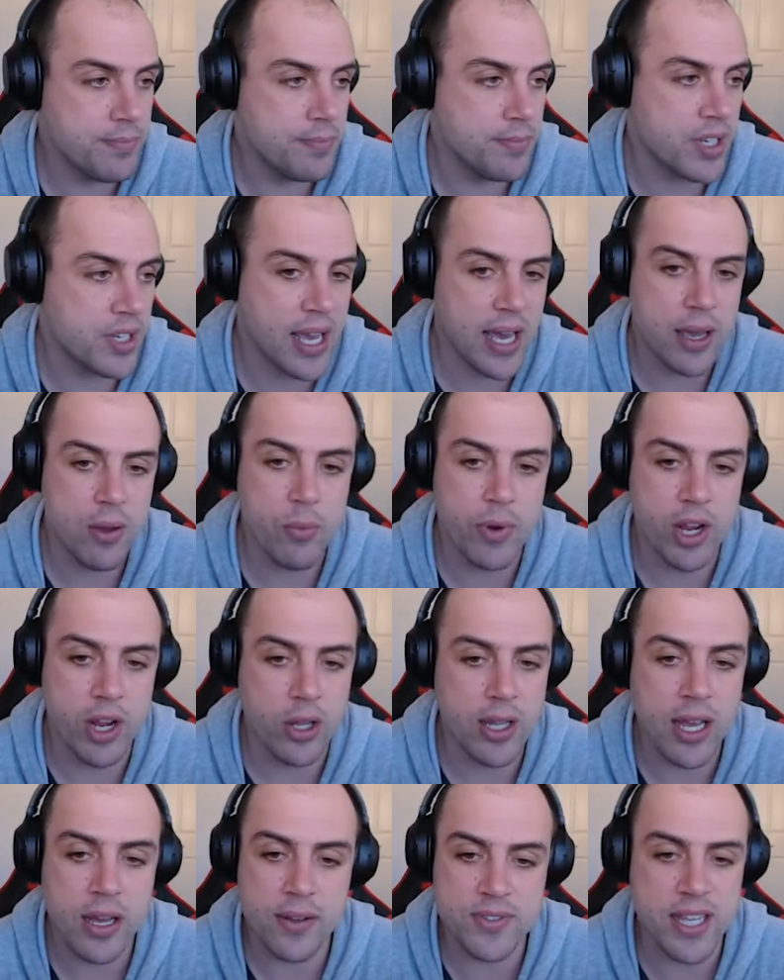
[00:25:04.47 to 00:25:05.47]
Okay, we
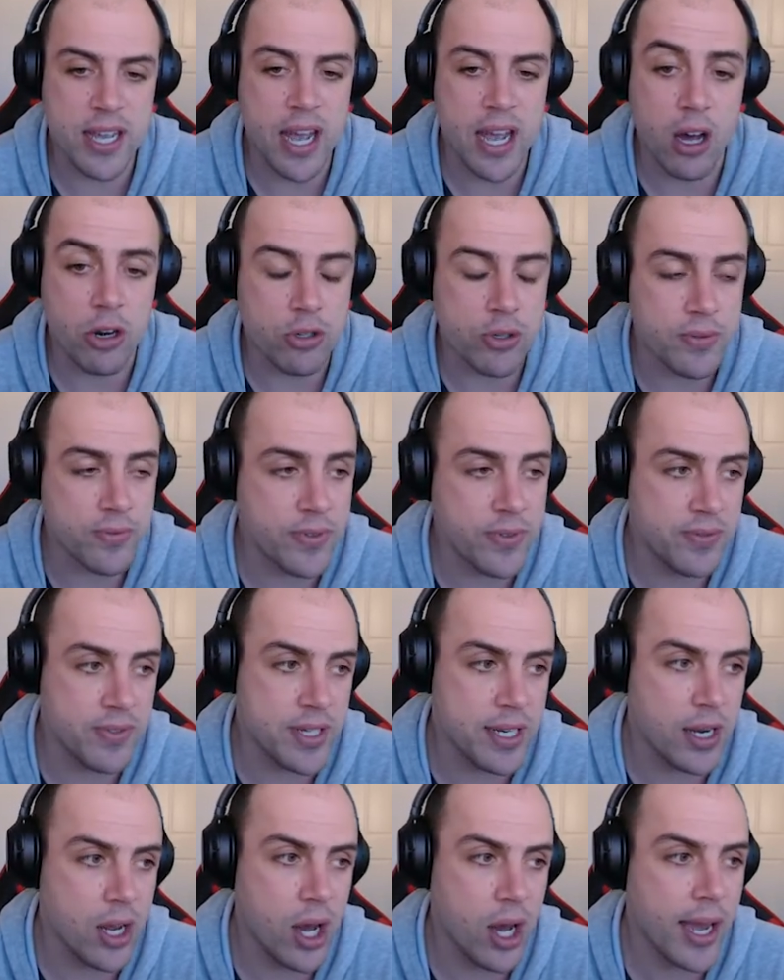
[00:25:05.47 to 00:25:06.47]
only have, say,
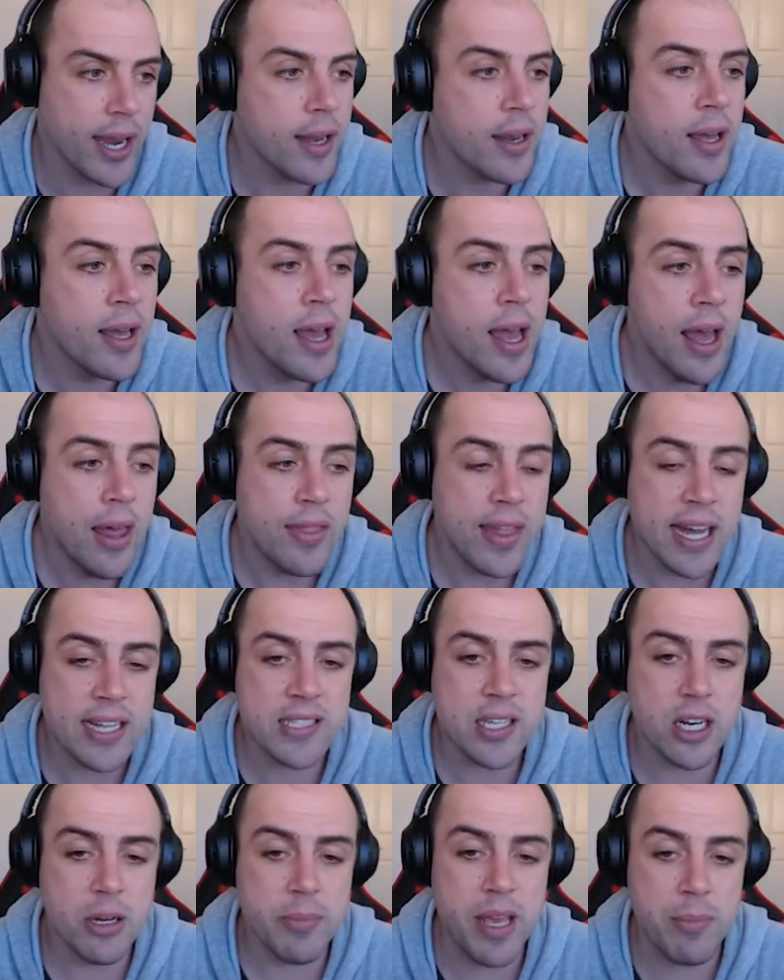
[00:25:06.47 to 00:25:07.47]
159. That's
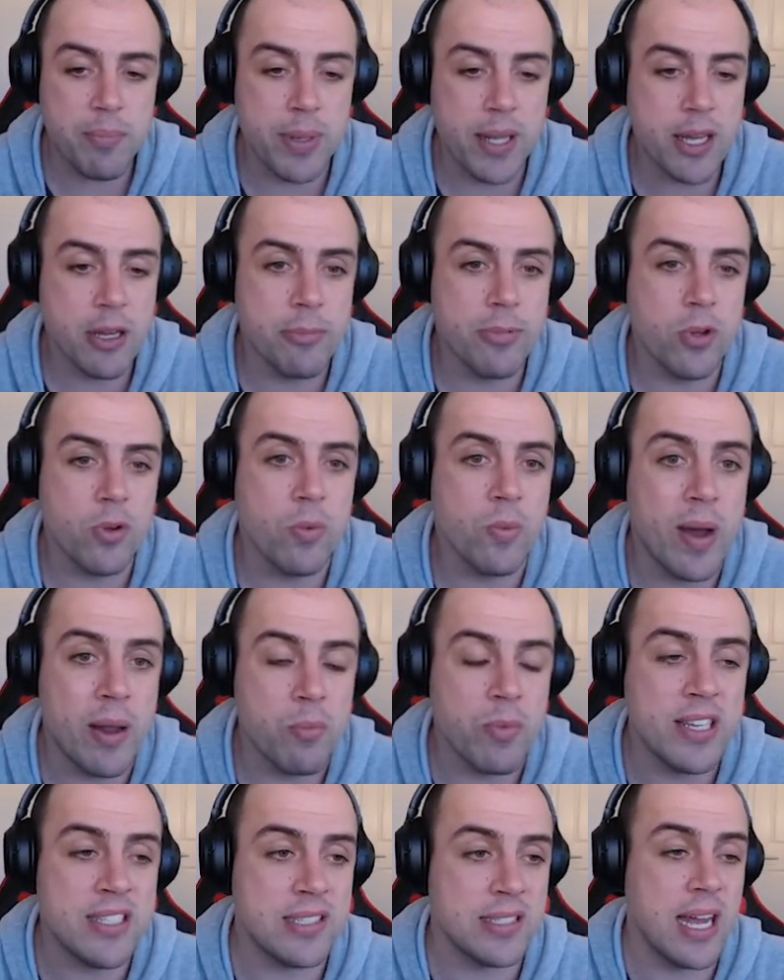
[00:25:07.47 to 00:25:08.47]
going to be applicable when
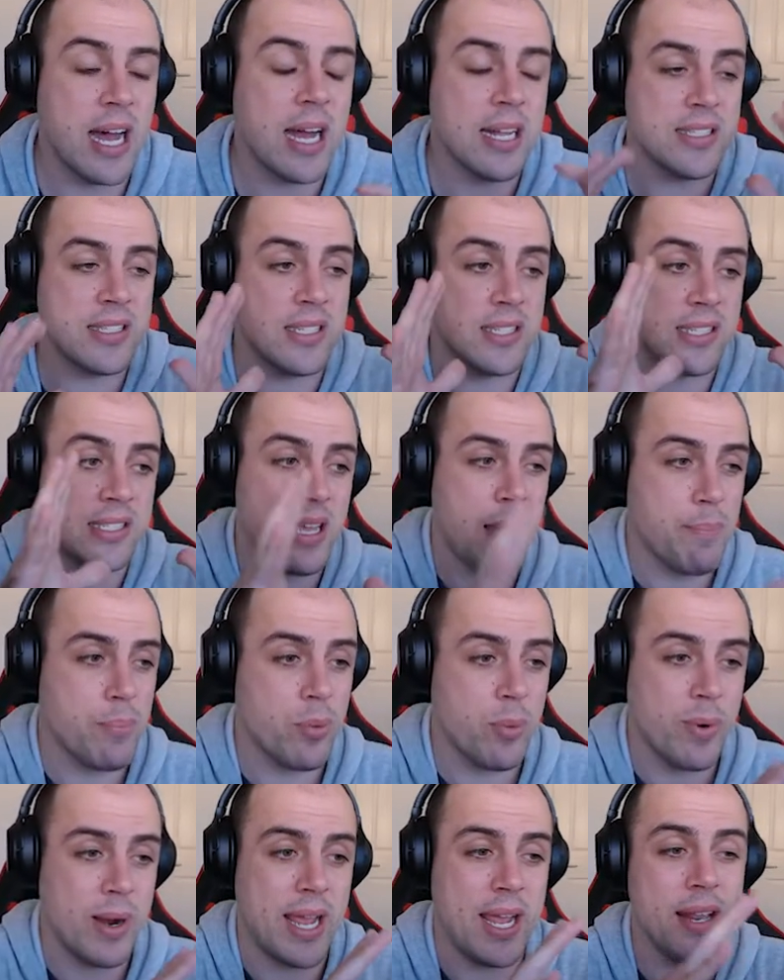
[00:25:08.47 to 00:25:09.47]
we start to
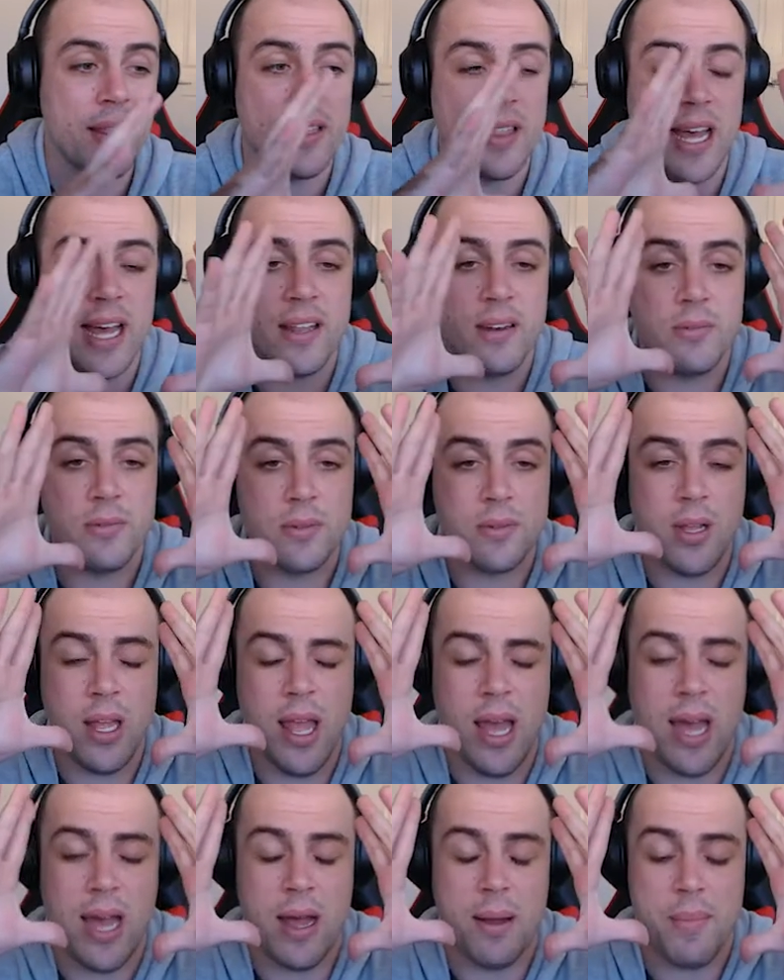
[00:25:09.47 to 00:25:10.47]
separate that
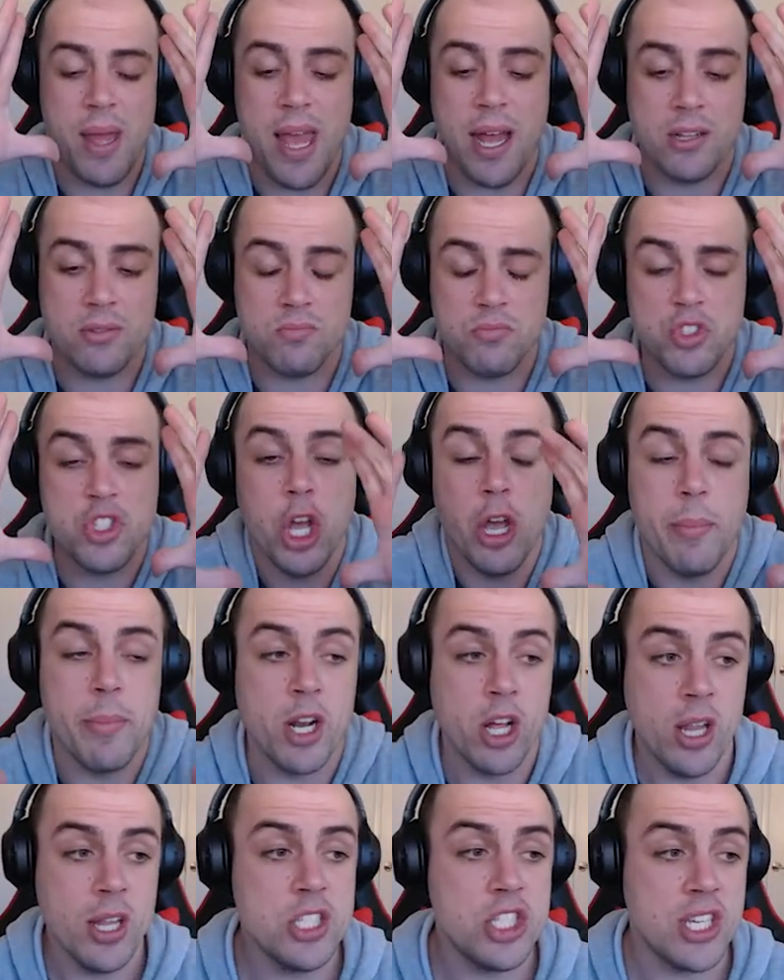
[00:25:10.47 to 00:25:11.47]
our
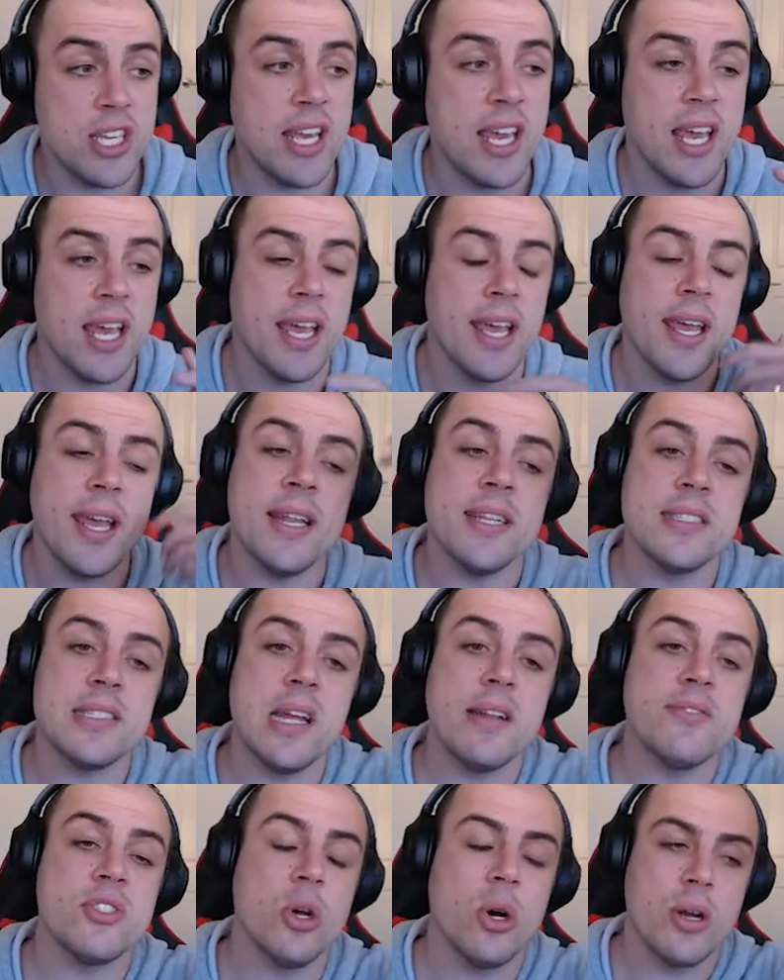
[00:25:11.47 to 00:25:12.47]
terminology here, and
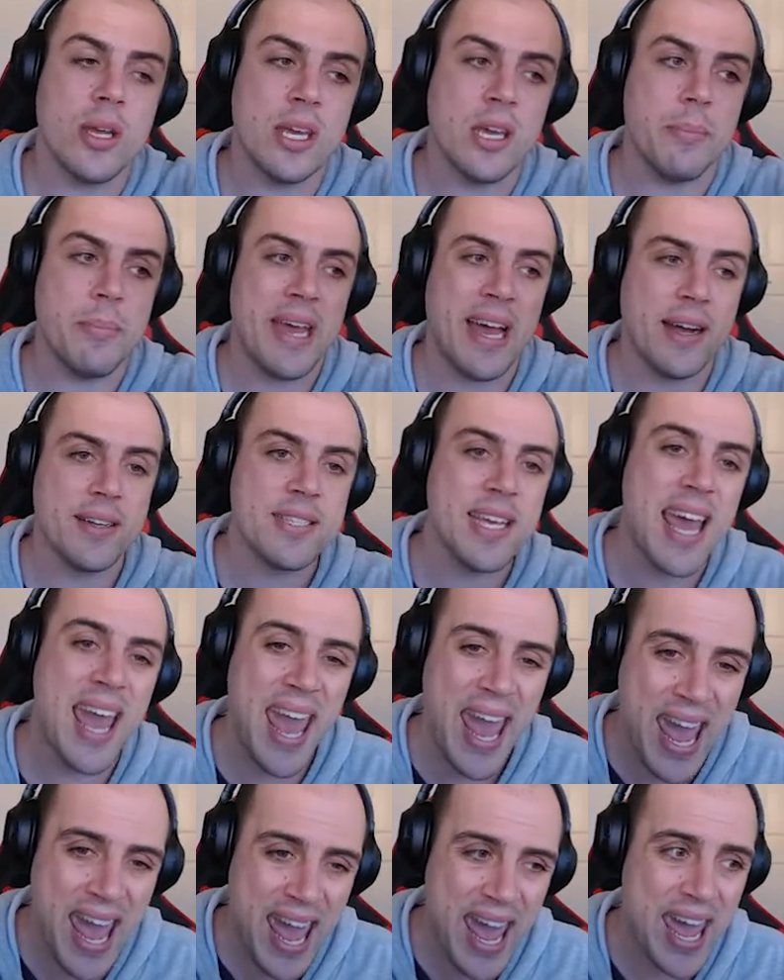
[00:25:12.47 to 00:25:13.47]
instead of talking about
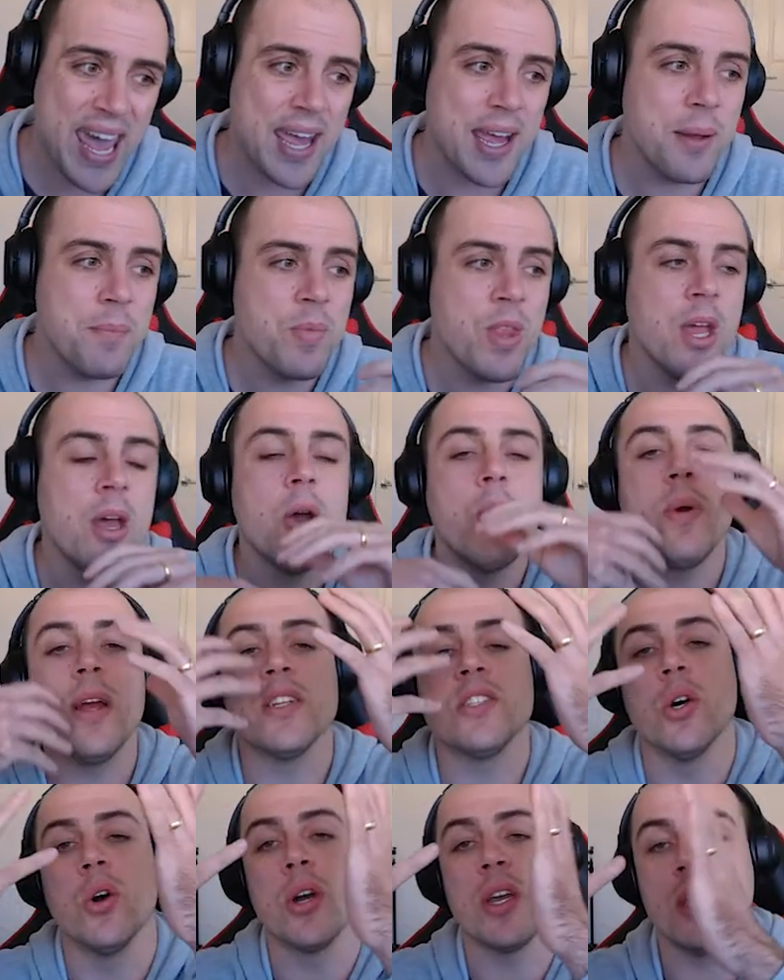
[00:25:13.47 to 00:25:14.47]
air, we are
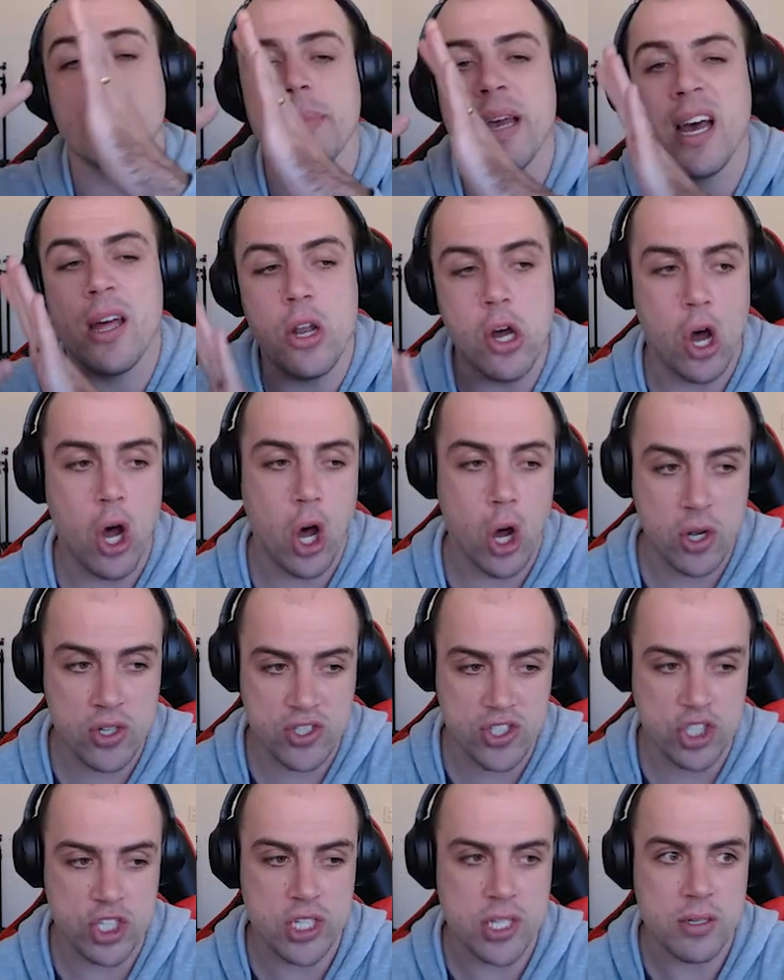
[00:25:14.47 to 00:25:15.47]
talking about
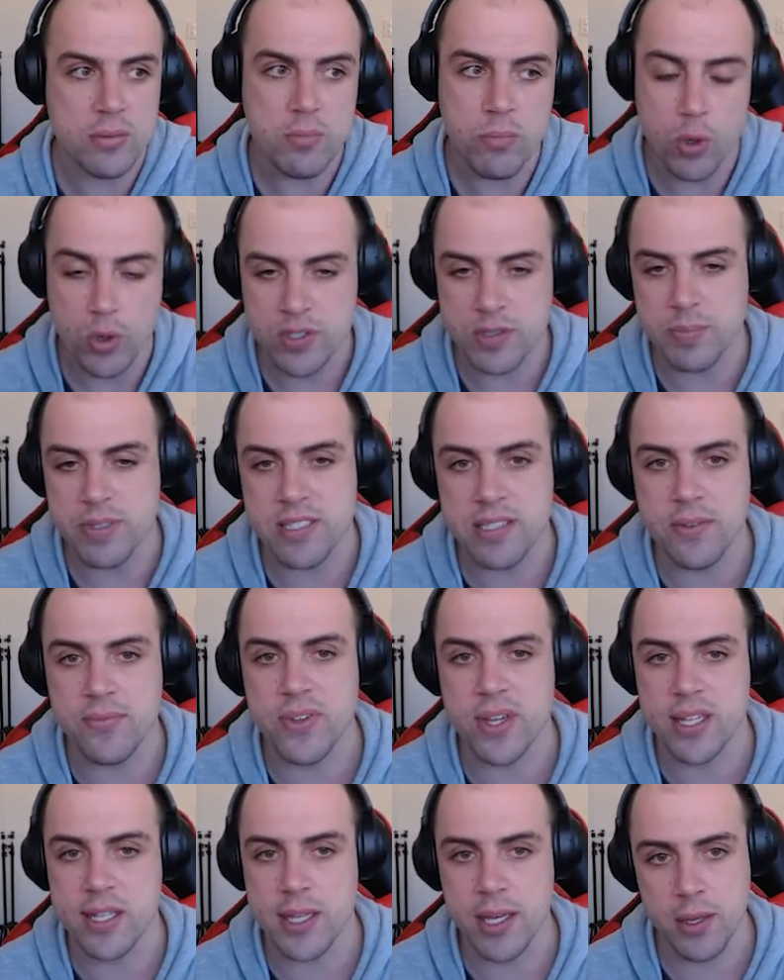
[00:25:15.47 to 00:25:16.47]
oxygen more
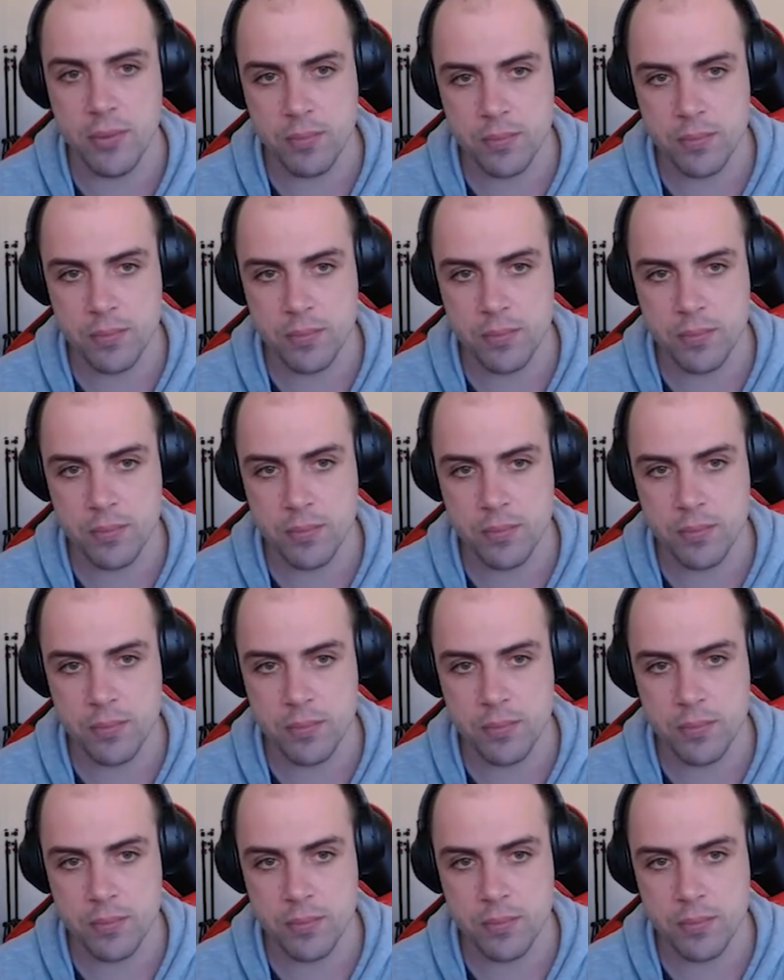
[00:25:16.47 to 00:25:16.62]
specifically.